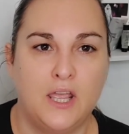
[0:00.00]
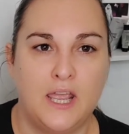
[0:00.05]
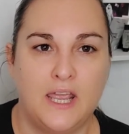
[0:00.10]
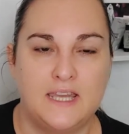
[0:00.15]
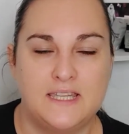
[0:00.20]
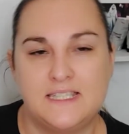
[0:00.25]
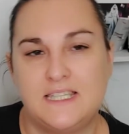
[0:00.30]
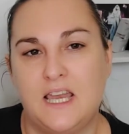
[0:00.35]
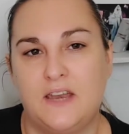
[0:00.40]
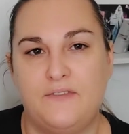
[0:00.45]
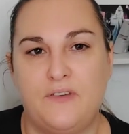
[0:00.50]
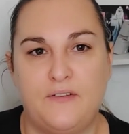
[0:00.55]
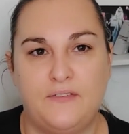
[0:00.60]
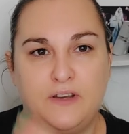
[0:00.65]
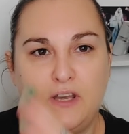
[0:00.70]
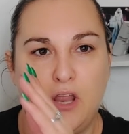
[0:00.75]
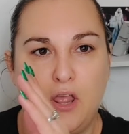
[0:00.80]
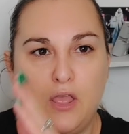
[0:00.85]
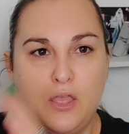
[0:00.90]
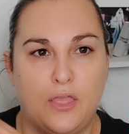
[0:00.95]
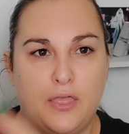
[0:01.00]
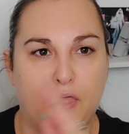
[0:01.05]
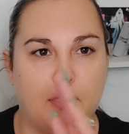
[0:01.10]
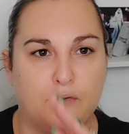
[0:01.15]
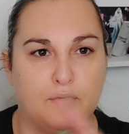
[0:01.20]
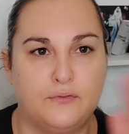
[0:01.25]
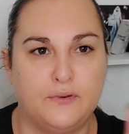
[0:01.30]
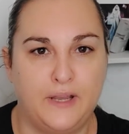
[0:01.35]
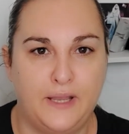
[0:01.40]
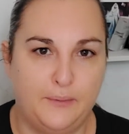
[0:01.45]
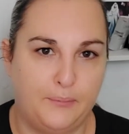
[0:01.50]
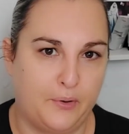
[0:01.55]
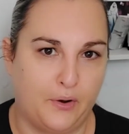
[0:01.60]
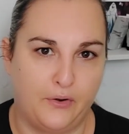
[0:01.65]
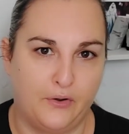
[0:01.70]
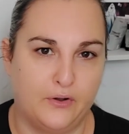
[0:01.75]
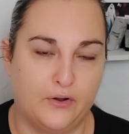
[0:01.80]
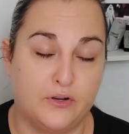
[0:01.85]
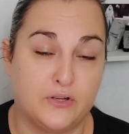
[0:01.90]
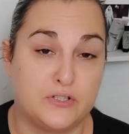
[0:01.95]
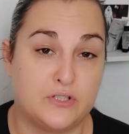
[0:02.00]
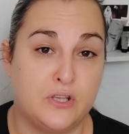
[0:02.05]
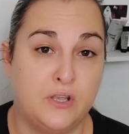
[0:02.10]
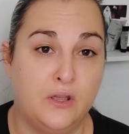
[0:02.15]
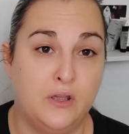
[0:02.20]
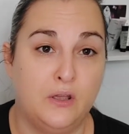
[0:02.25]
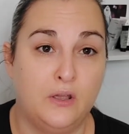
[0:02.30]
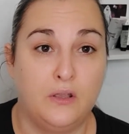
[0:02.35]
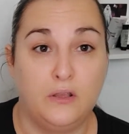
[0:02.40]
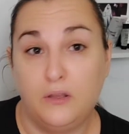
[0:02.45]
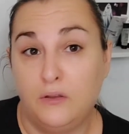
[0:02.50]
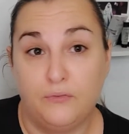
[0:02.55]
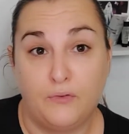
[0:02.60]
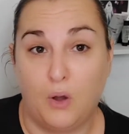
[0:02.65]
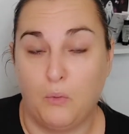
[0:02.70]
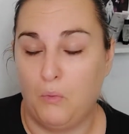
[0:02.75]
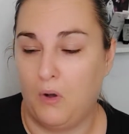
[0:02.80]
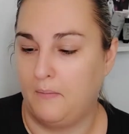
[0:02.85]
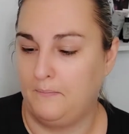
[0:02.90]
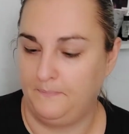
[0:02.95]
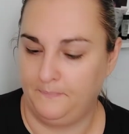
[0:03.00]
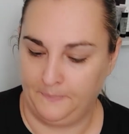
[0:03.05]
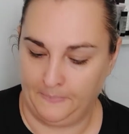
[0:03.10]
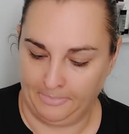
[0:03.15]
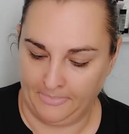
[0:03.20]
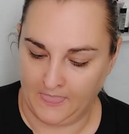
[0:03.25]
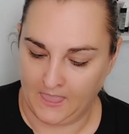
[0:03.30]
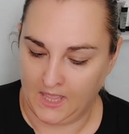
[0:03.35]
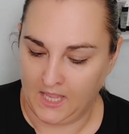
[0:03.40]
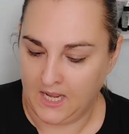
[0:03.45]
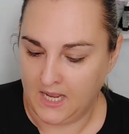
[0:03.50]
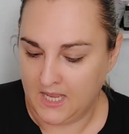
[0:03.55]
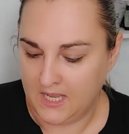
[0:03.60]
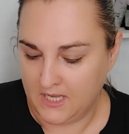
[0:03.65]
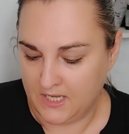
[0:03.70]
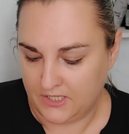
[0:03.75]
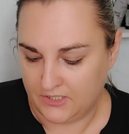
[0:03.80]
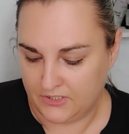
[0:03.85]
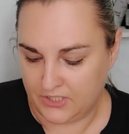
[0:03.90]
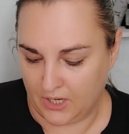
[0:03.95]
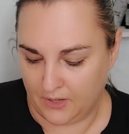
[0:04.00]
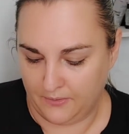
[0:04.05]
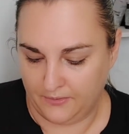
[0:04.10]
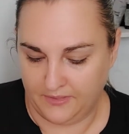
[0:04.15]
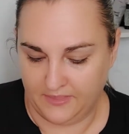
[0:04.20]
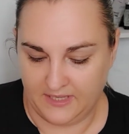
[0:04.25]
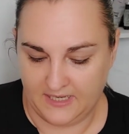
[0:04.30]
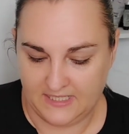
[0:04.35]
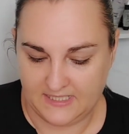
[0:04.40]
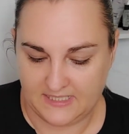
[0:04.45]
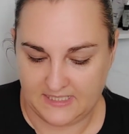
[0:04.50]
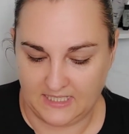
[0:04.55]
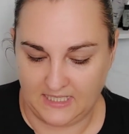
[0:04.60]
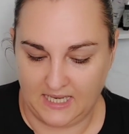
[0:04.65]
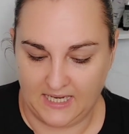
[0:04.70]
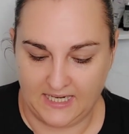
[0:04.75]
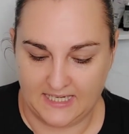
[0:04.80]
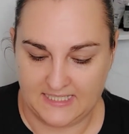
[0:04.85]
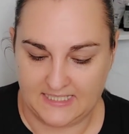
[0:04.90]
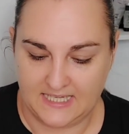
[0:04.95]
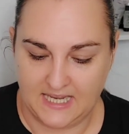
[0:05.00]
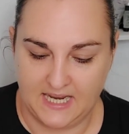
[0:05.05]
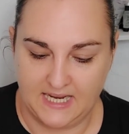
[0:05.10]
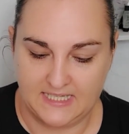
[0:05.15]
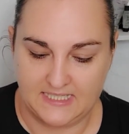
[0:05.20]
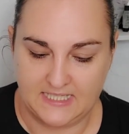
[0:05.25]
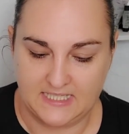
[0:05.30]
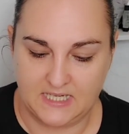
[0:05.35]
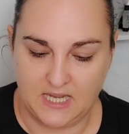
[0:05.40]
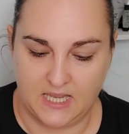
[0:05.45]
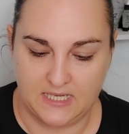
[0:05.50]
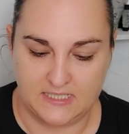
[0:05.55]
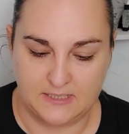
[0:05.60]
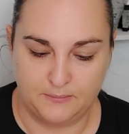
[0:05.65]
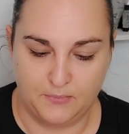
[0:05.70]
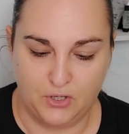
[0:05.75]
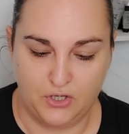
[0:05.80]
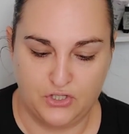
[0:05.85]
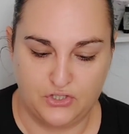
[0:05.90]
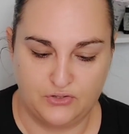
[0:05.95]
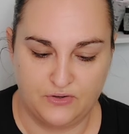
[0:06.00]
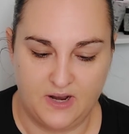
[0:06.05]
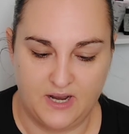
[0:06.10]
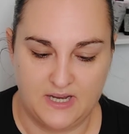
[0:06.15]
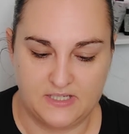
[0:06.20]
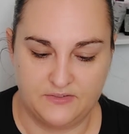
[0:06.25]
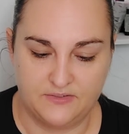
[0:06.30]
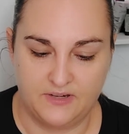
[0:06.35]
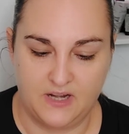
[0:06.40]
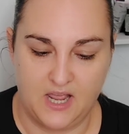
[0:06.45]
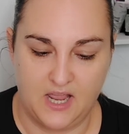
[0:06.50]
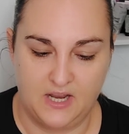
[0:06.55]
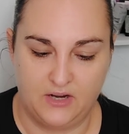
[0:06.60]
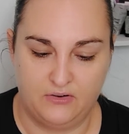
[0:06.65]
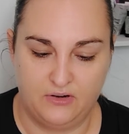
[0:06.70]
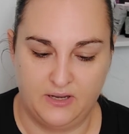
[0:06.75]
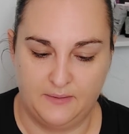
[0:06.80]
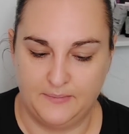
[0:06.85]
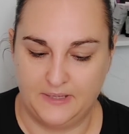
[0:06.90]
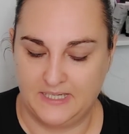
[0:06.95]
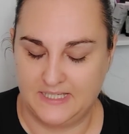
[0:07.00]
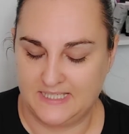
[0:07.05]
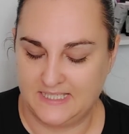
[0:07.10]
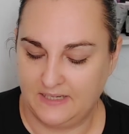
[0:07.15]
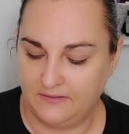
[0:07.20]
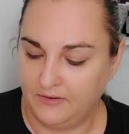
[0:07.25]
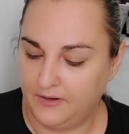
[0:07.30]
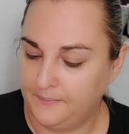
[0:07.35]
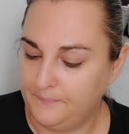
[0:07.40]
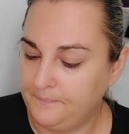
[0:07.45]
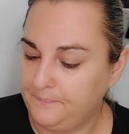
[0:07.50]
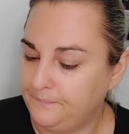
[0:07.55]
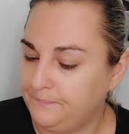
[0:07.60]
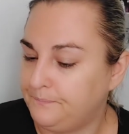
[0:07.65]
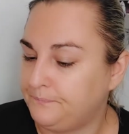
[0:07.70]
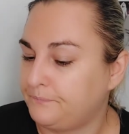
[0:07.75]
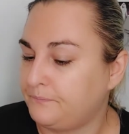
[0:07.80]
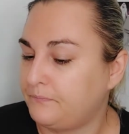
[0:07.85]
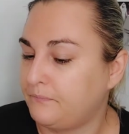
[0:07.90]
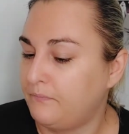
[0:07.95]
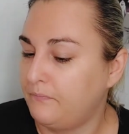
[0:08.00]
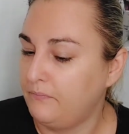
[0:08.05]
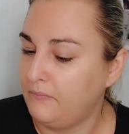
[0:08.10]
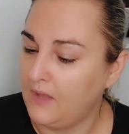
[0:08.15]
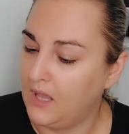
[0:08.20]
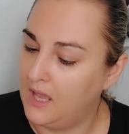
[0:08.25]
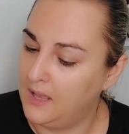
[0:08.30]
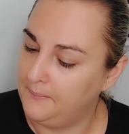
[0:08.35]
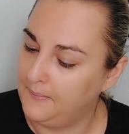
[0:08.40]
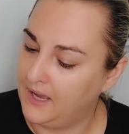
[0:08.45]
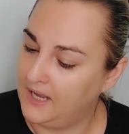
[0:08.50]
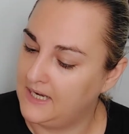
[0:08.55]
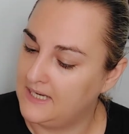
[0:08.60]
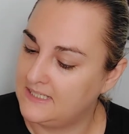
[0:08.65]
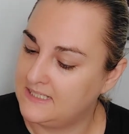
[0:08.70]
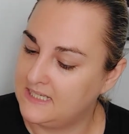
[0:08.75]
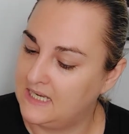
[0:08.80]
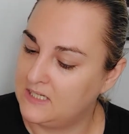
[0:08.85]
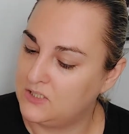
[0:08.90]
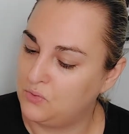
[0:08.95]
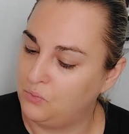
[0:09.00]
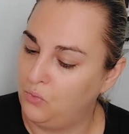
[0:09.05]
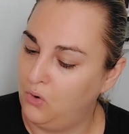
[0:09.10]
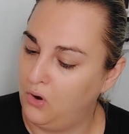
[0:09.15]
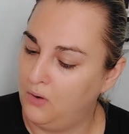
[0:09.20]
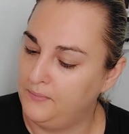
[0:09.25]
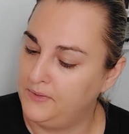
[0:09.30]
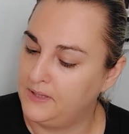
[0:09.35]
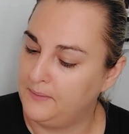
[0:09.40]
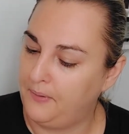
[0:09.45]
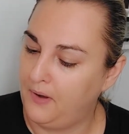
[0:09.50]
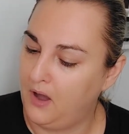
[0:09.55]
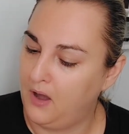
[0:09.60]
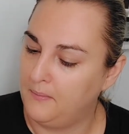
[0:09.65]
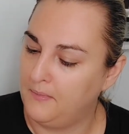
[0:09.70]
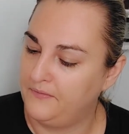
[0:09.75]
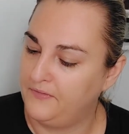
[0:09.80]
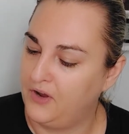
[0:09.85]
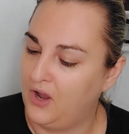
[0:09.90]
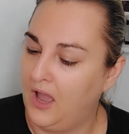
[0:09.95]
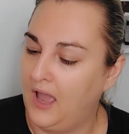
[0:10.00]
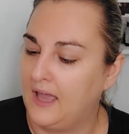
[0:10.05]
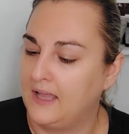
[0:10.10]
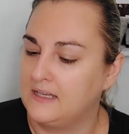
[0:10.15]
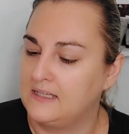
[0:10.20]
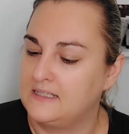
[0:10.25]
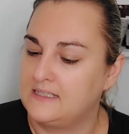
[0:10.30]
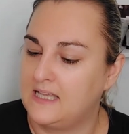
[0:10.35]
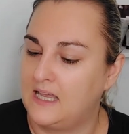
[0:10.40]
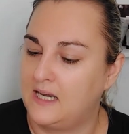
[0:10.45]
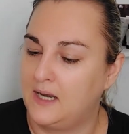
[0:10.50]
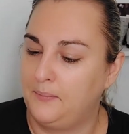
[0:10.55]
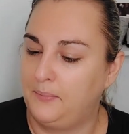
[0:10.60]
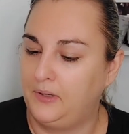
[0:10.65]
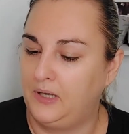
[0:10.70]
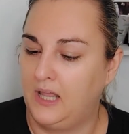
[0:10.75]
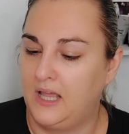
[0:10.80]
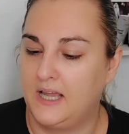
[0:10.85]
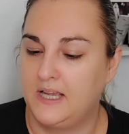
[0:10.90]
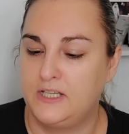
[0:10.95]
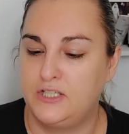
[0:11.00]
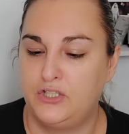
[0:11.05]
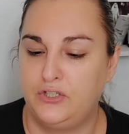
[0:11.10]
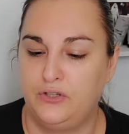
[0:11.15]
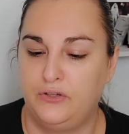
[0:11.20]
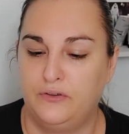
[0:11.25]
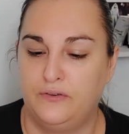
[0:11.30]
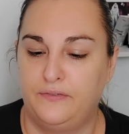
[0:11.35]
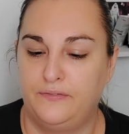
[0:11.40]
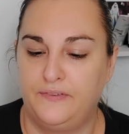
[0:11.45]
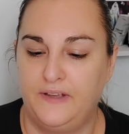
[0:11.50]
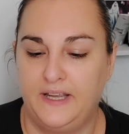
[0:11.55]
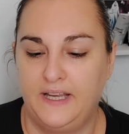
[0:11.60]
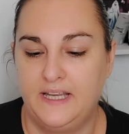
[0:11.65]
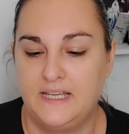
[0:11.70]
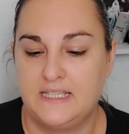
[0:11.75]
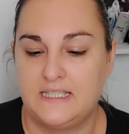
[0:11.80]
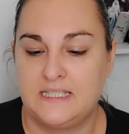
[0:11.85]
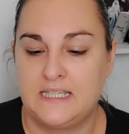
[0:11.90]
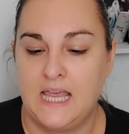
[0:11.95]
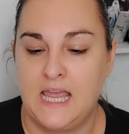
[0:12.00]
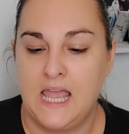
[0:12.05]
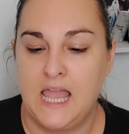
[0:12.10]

instead of having three products, you've got one. So this, like I say, is a, is a moisturiser, a night cream and a serum. Um, and it says warm in the palm of your hands and apply to your face